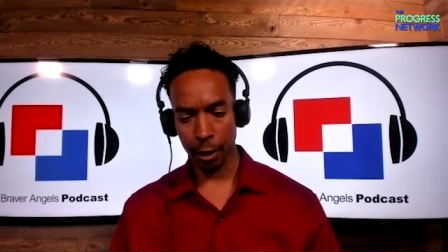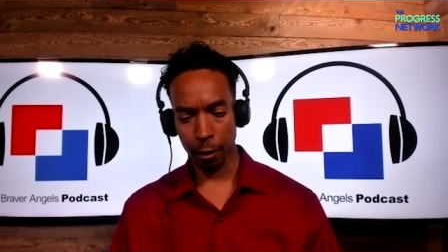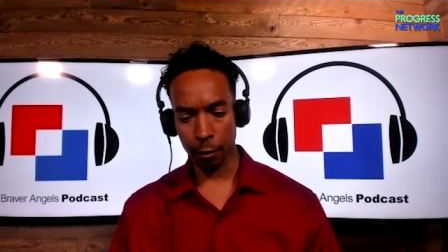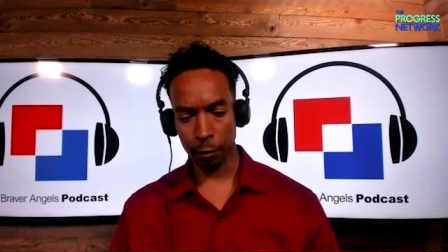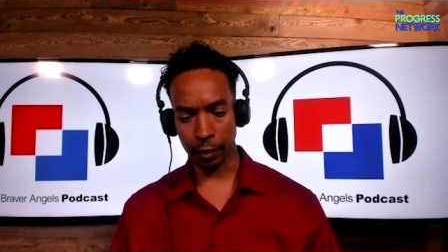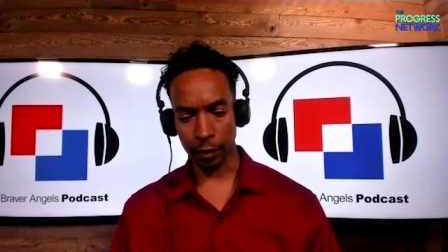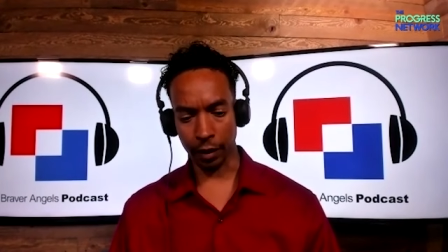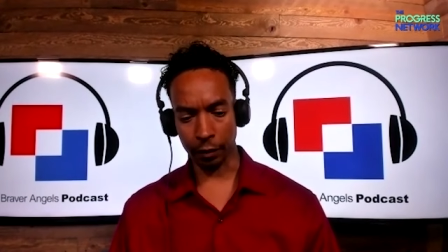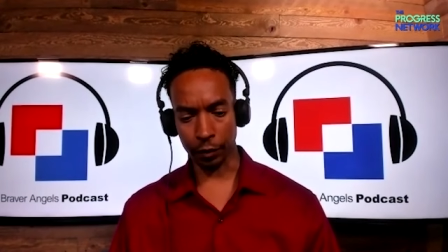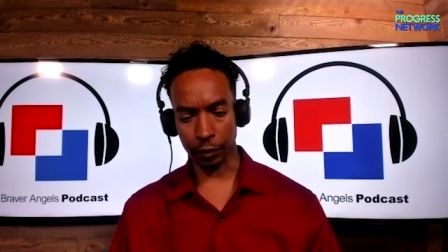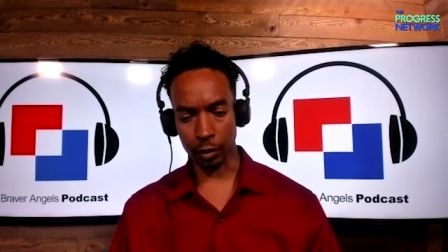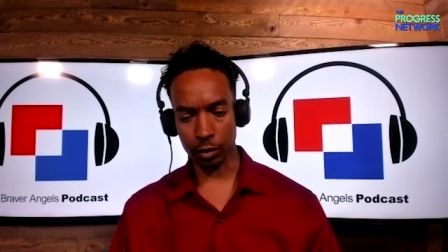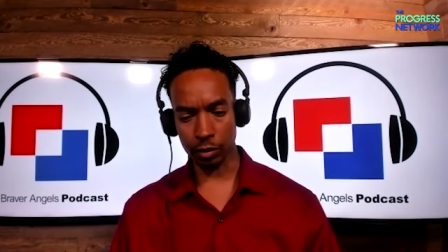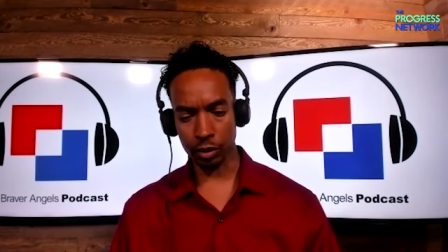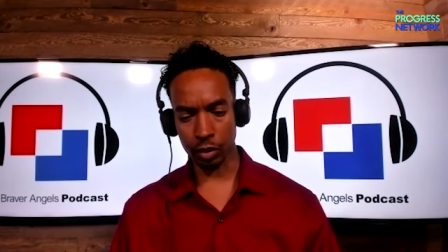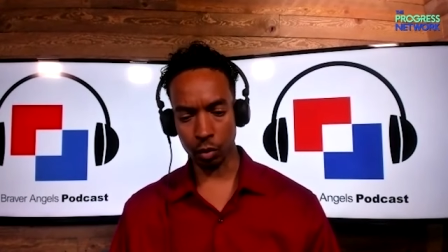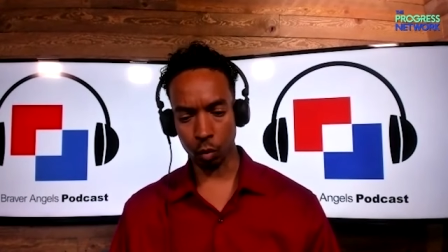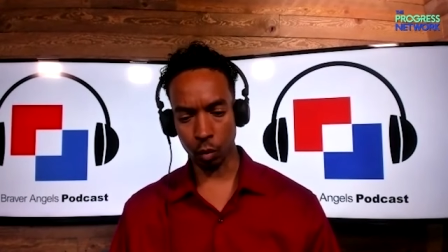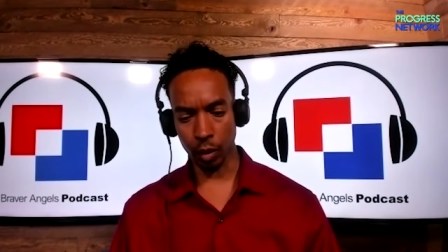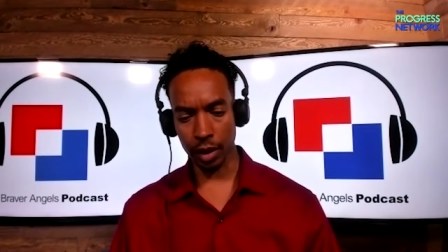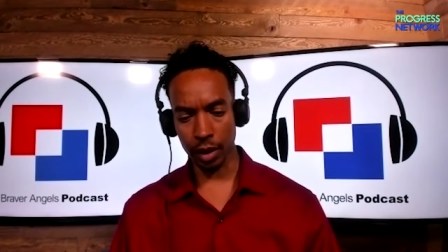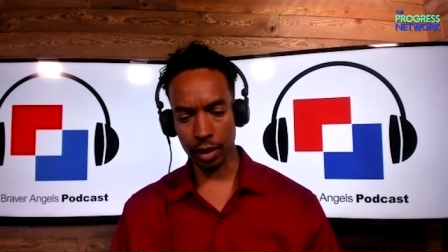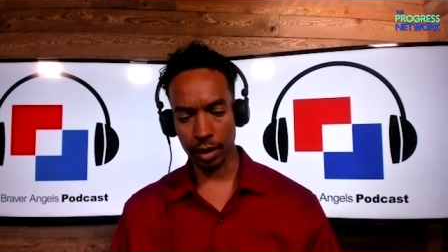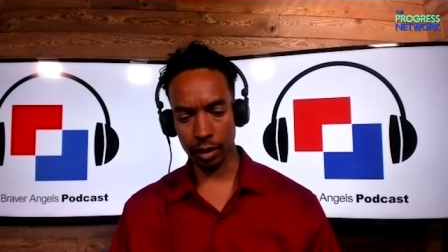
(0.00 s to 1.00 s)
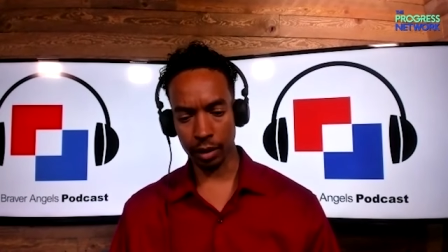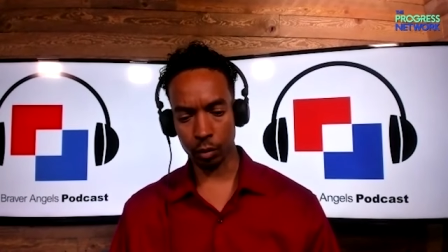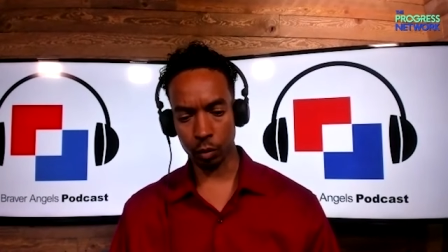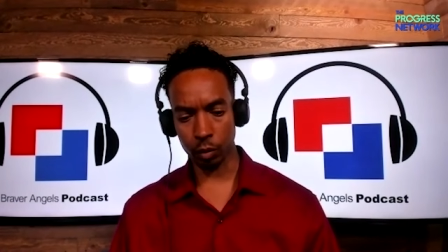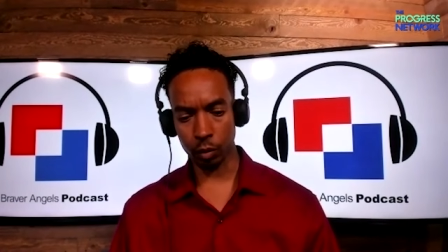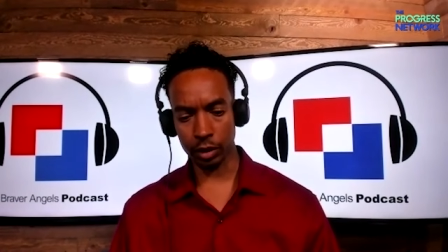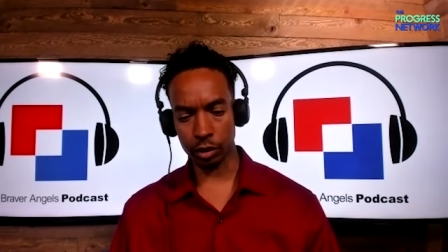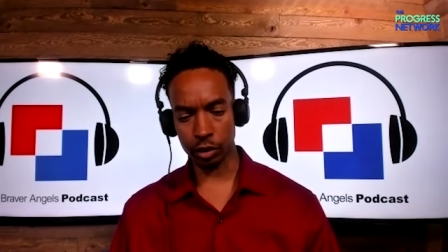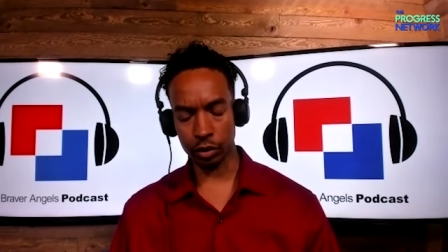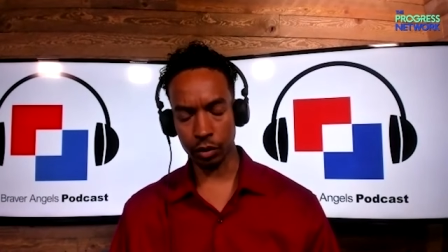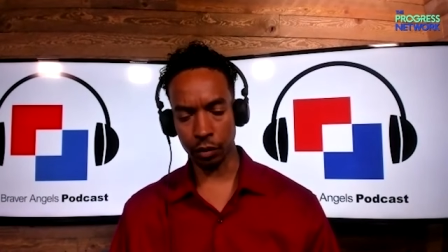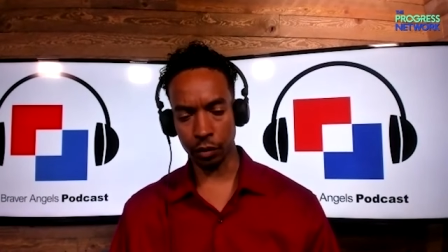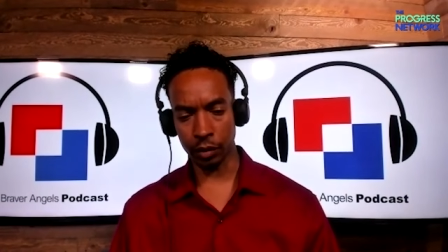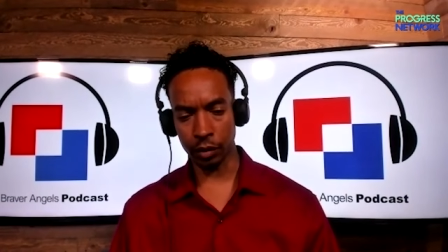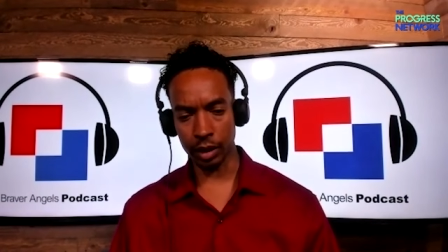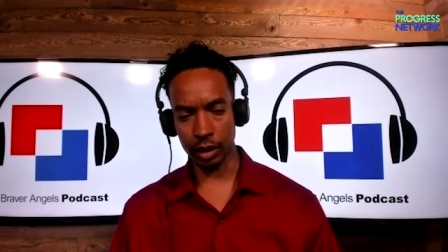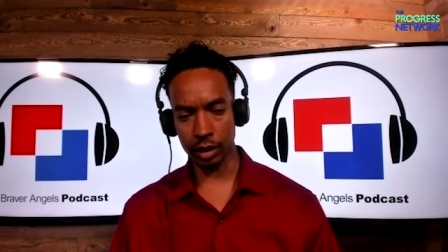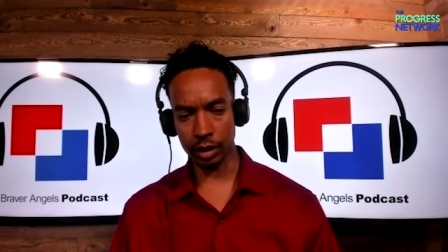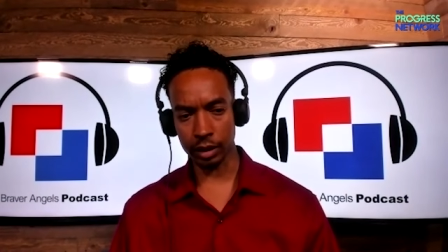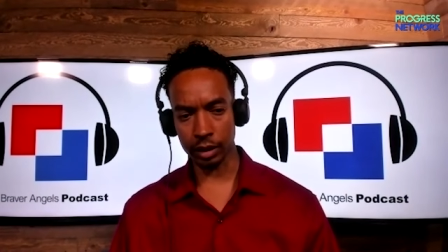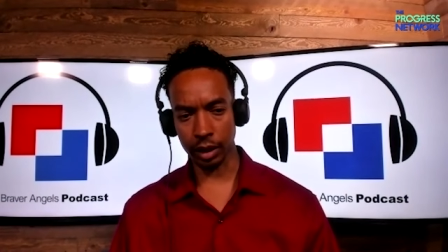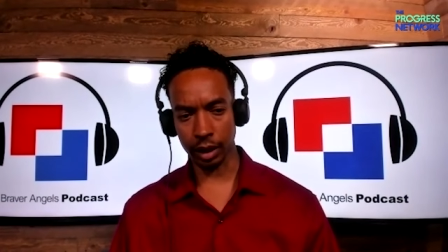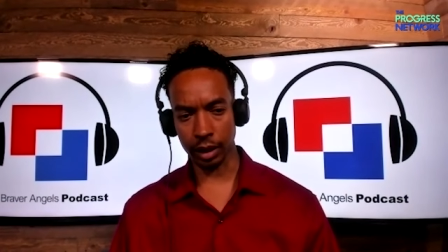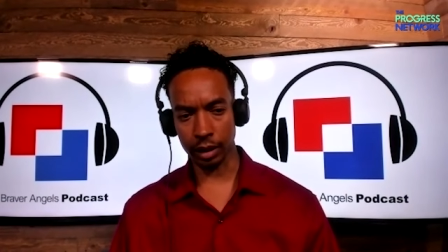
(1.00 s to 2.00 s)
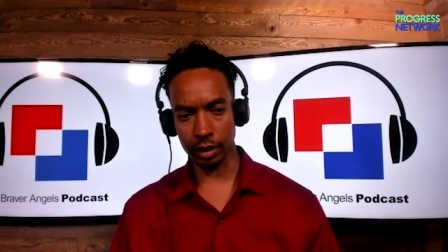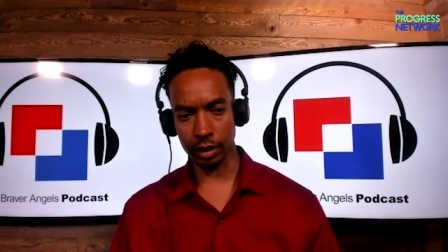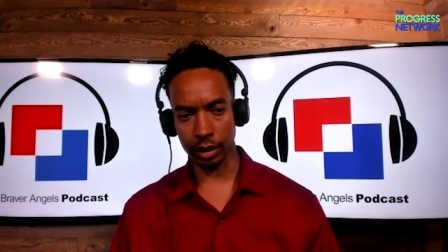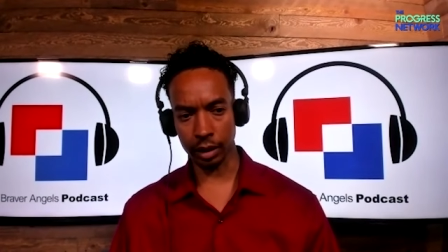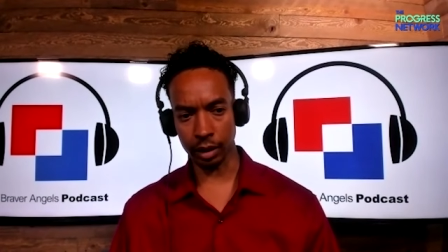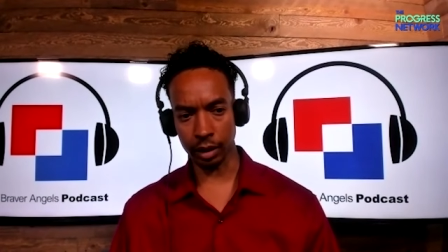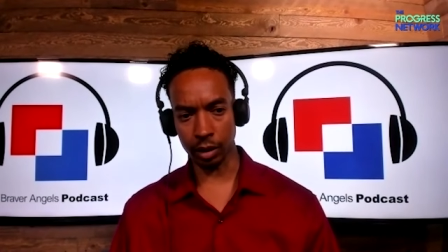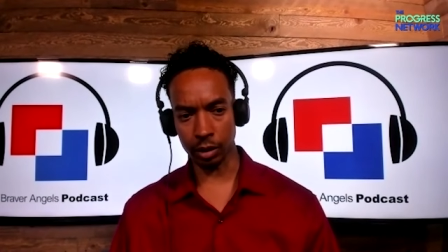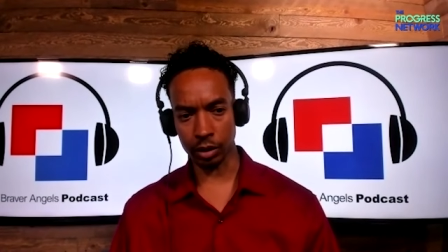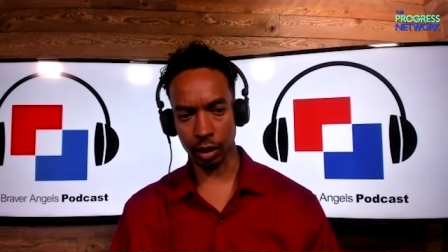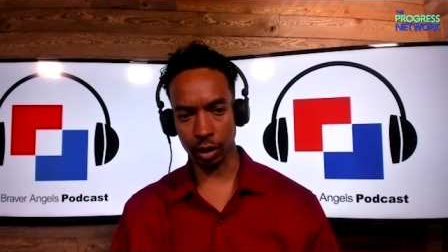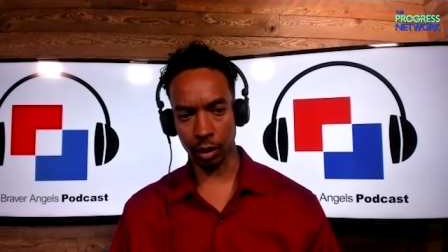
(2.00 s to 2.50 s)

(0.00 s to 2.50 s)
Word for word: That there's a way in which these ideals